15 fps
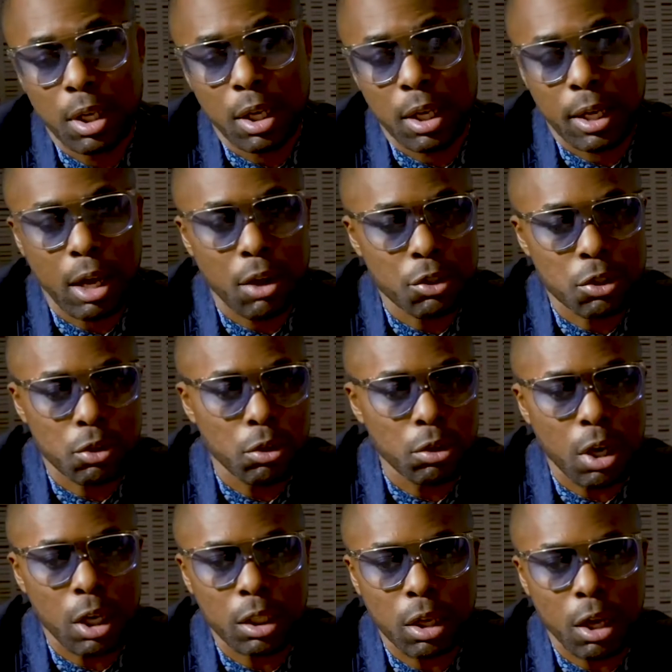and I would just go to
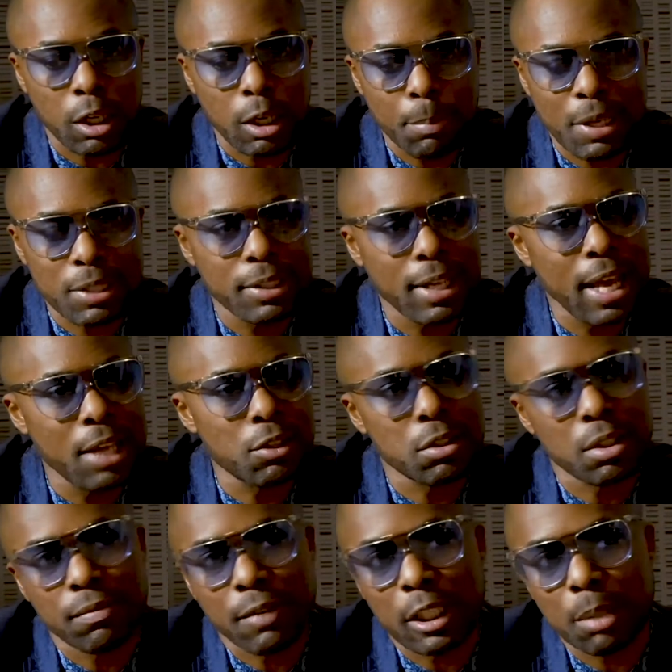all the best dancers,
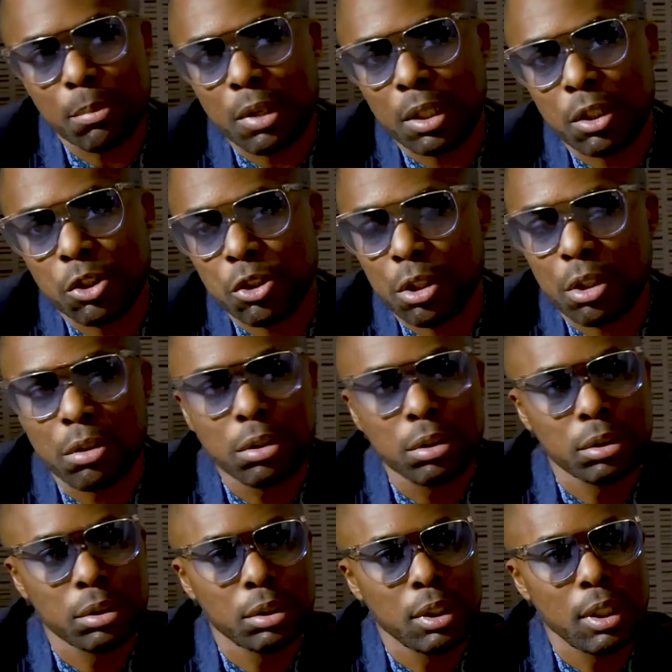invite them on the show,
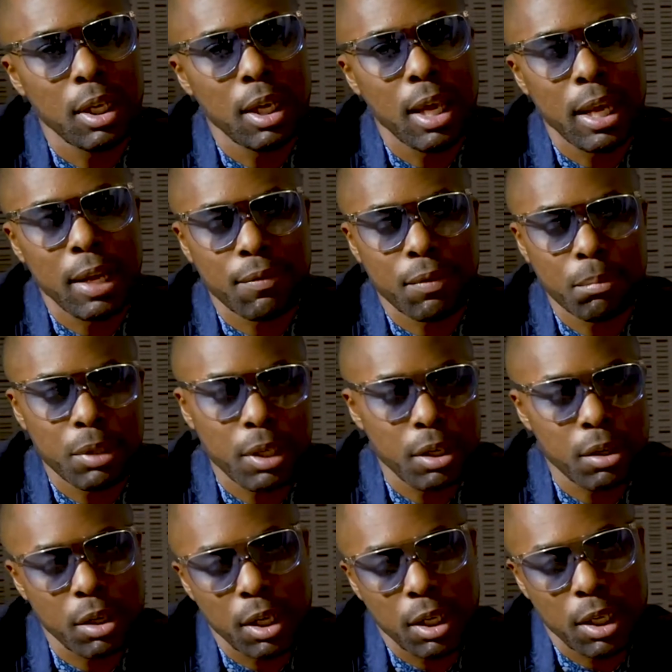and then from
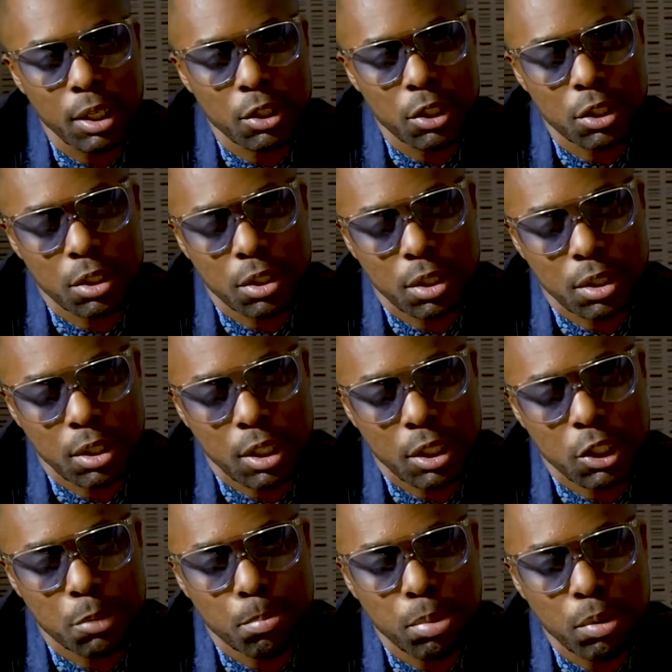there, it
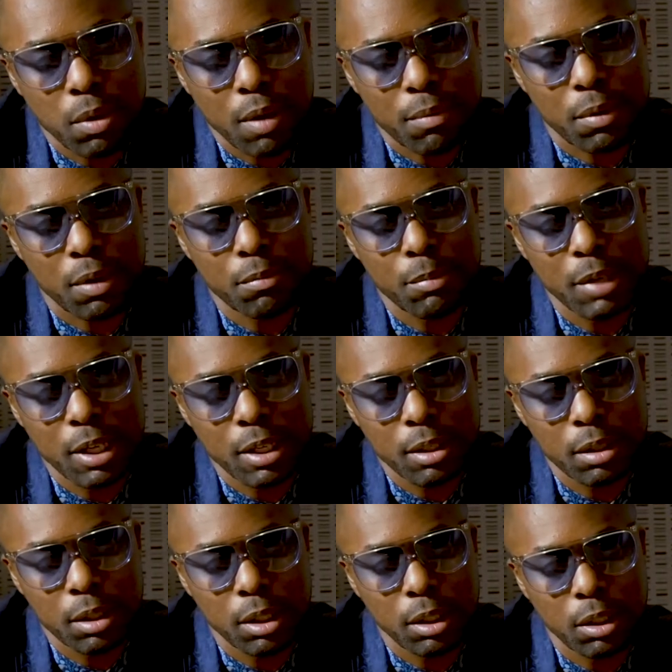just blew up of
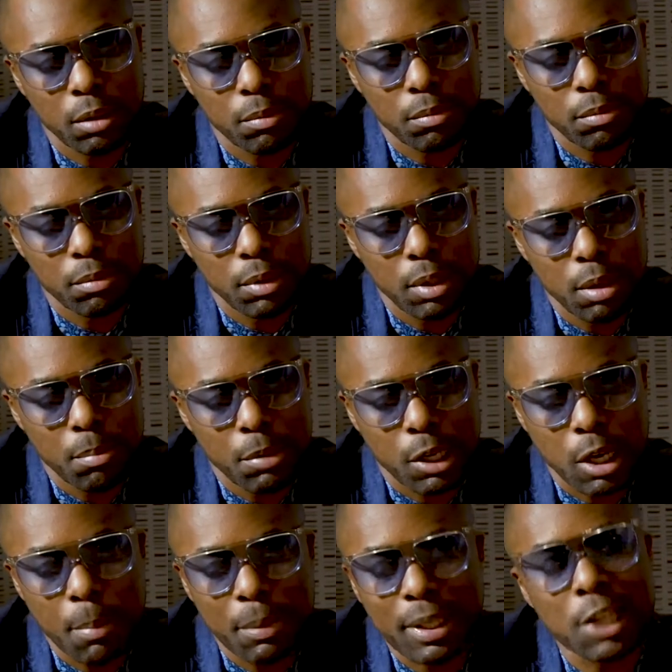me,
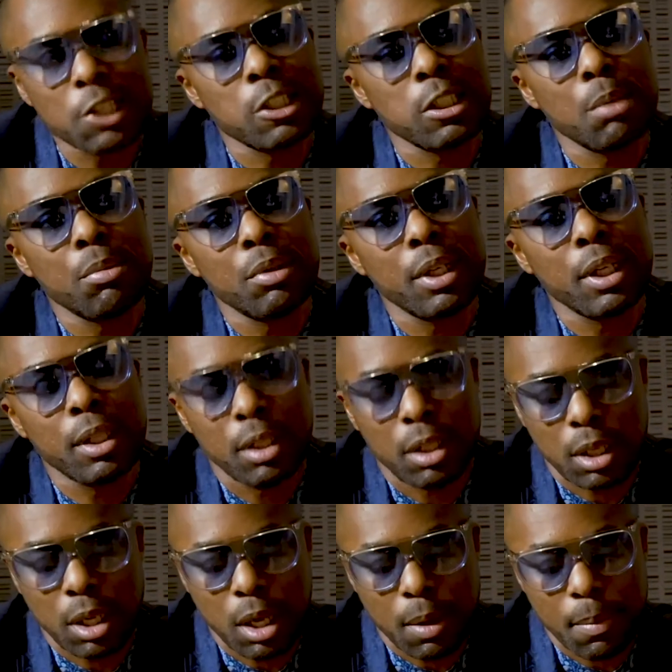becoming that celebrity
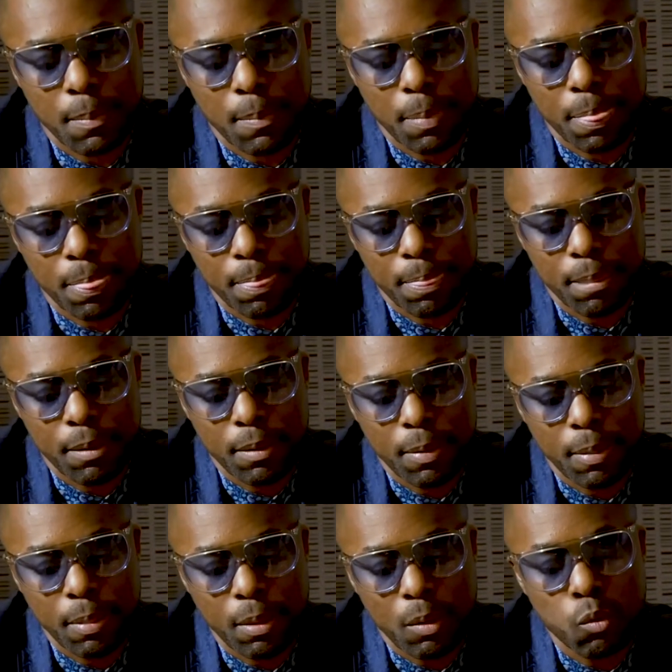
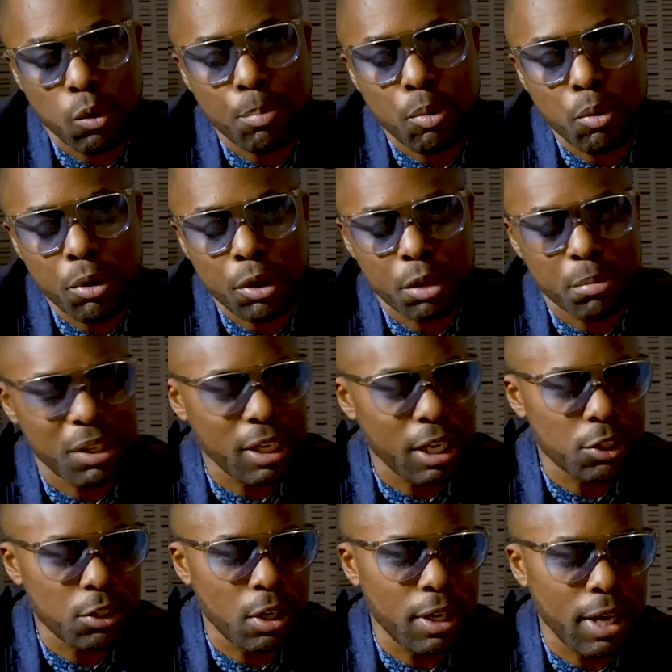reporter. Because I
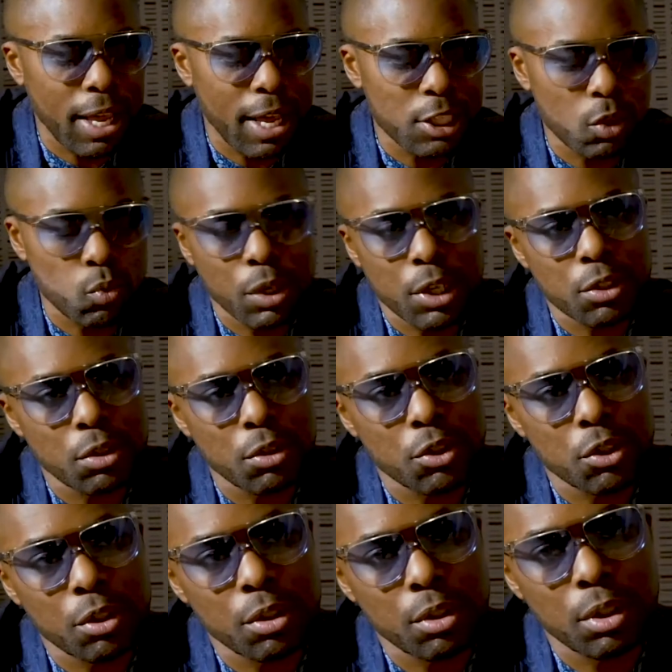started as a
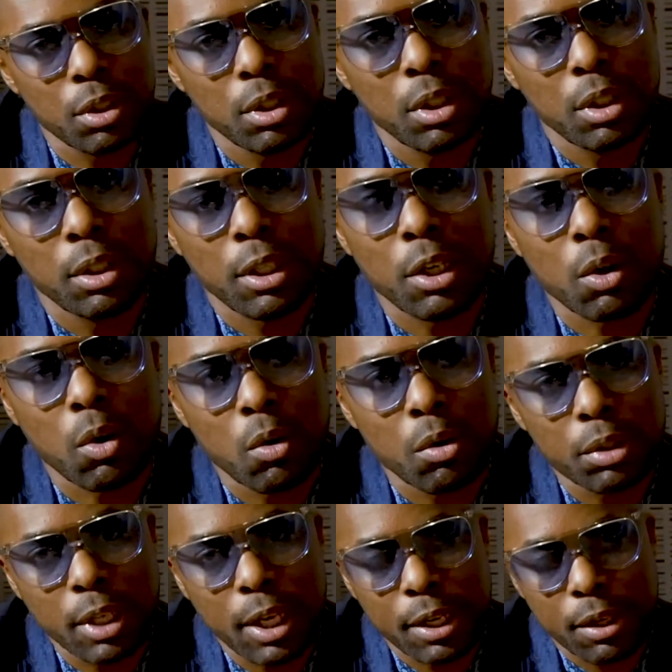researcher, then a
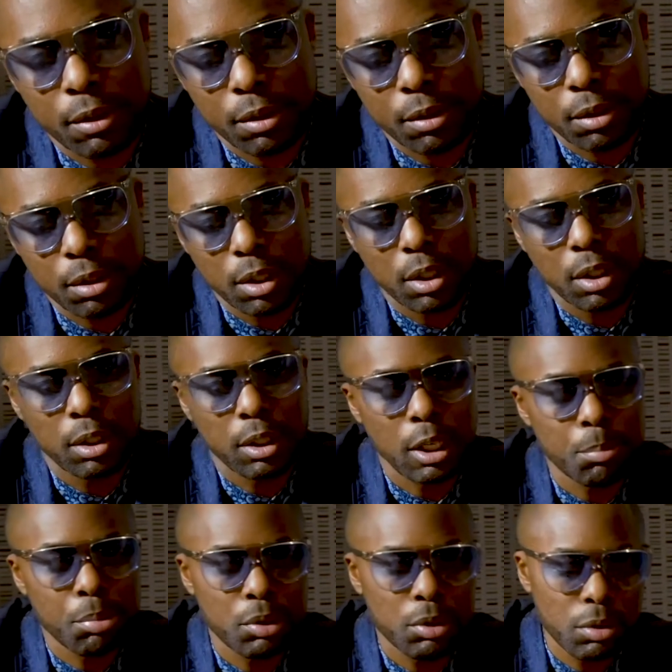coordinator, then
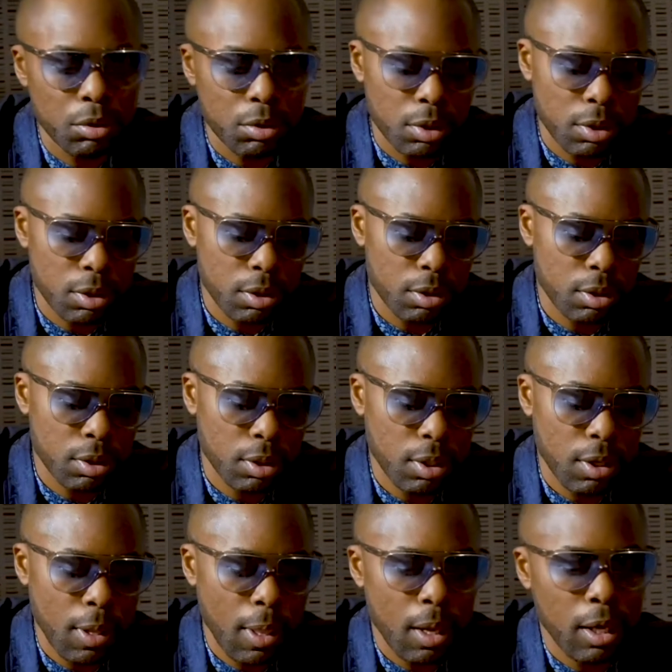a producer,
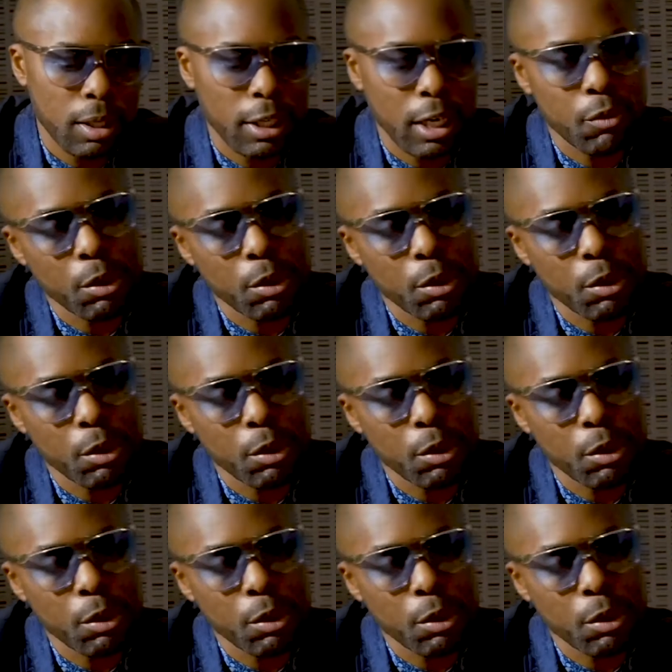and then a